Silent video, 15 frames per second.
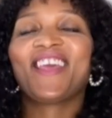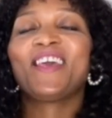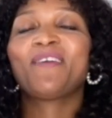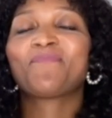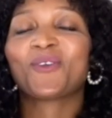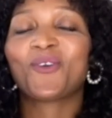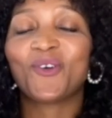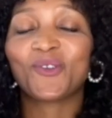
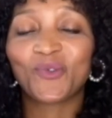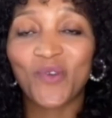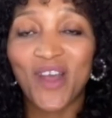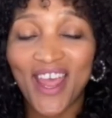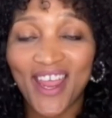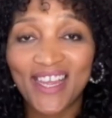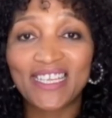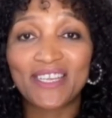Because
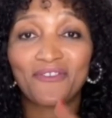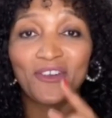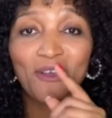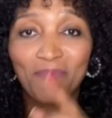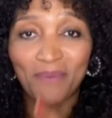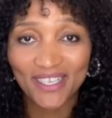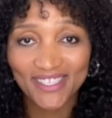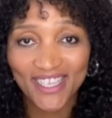why?
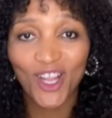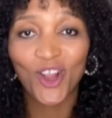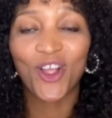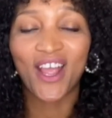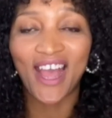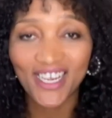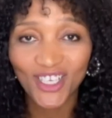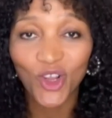Developers, they
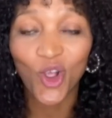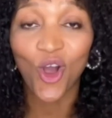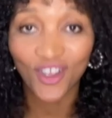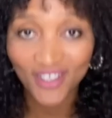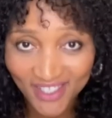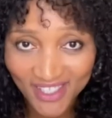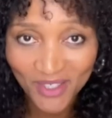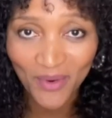cut
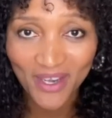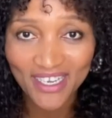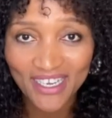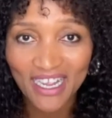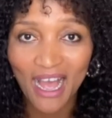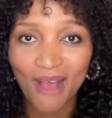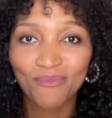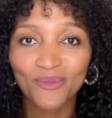costs when it
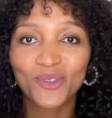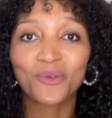comes